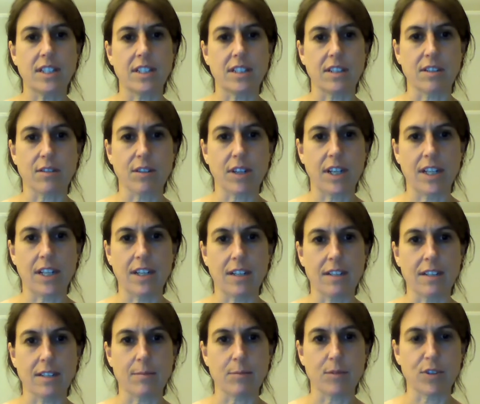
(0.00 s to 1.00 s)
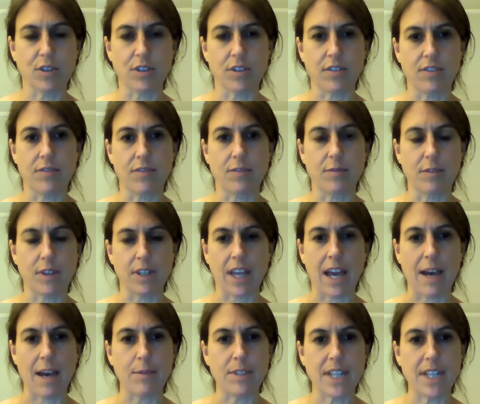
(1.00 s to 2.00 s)
and creating some sort of like
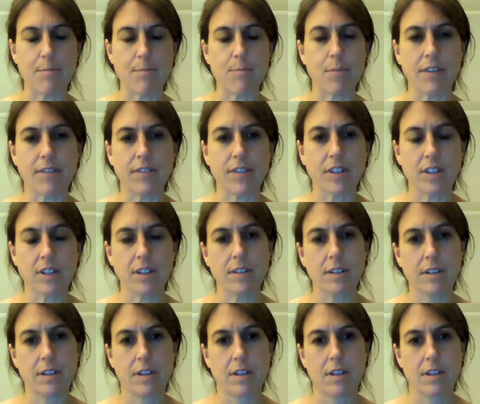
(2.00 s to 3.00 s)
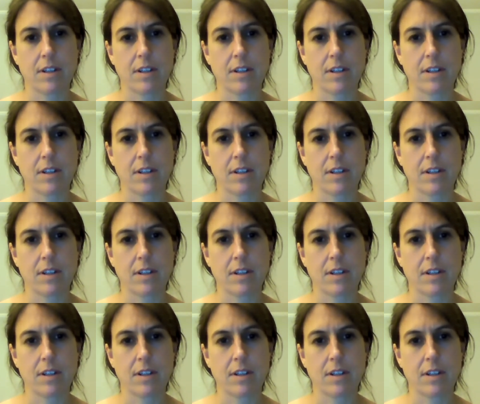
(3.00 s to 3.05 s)
habitat buffer